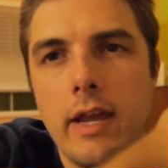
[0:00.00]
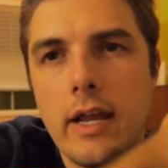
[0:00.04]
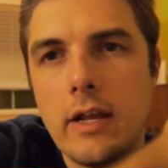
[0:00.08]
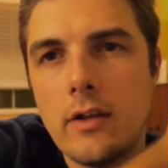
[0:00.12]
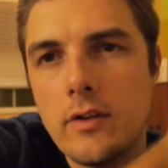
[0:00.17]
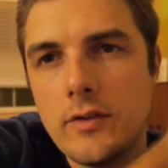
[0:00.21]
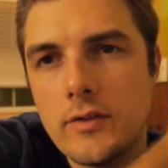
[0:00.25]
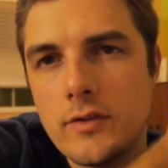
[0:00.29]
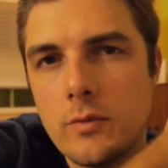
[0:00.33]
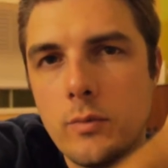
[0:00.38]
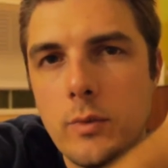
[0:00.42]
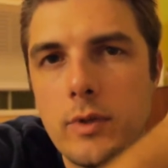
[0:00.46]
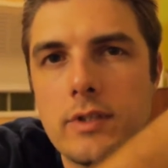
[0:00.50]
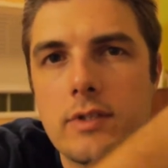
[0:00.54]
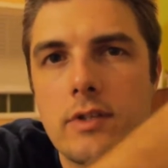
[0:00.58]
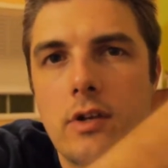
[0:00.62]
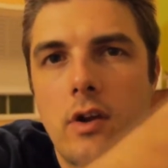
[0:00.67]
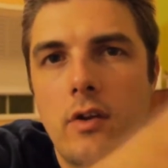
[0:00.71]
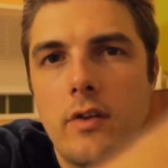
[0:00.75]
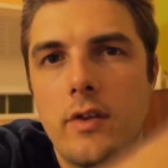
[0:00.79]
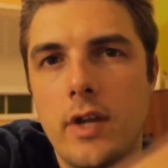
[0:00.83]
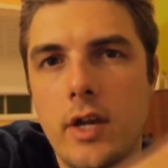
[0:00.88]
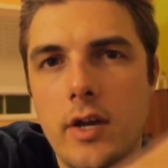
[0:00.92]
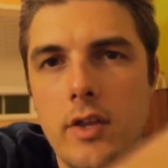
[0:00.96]
angle it to one
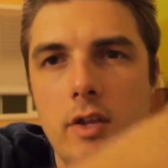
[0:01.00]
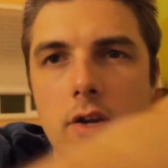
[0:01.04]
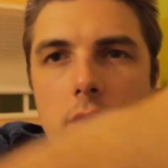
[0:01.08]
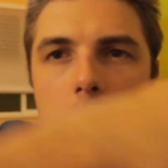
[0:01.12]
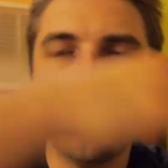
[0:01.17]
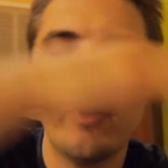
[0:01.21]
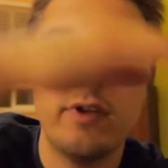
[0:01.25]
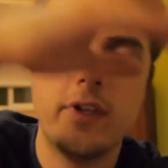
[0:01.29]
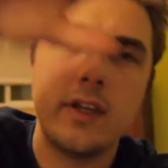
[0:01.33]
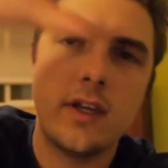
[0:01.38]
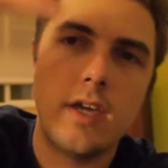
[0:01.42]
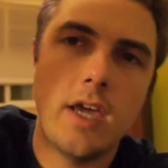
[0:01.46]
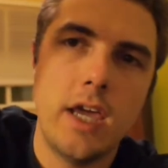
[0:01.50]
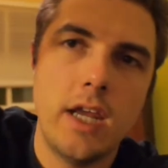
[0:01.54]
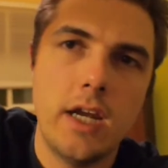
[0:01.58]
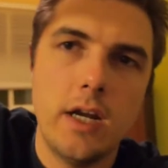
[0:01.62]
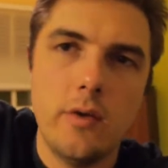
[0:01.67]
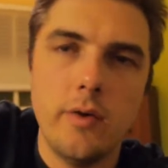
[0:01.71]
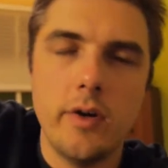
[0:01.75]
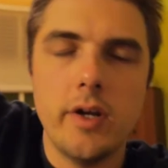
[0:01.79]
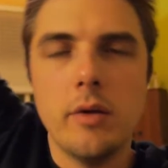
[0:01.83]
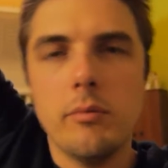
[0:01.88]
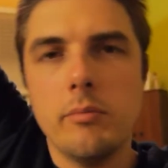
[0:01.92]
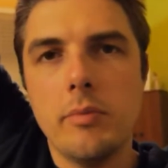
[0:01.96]
side or the other, bring the
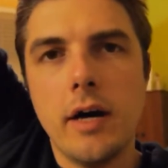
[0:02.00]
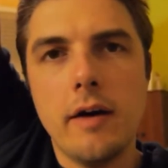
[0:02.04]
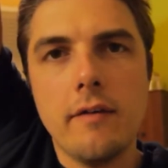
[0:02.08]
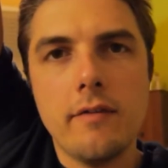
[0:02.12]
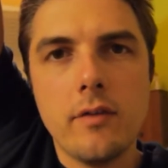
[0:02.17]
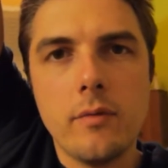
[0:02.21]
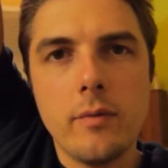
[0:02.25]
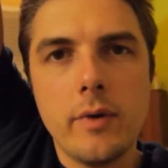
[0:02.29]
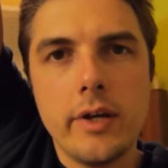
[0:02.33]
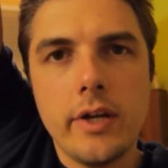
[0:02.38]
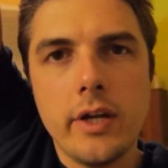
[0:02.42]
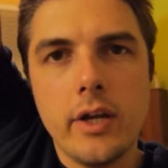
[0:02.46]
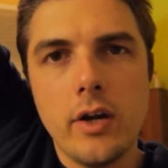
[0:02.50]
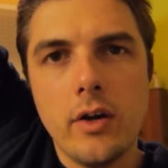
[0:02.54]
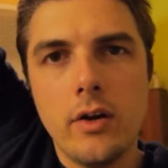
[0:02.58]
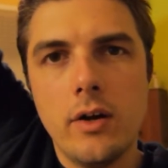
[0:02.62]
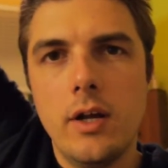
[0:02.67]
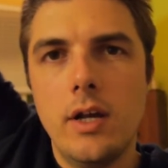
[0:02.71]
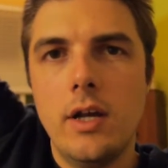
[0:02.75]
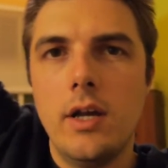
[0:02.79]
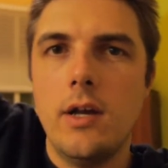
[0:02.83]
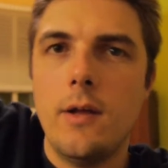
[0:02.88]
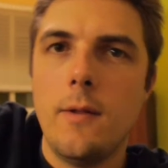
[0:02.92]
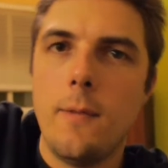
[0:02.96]
Kino in above the window,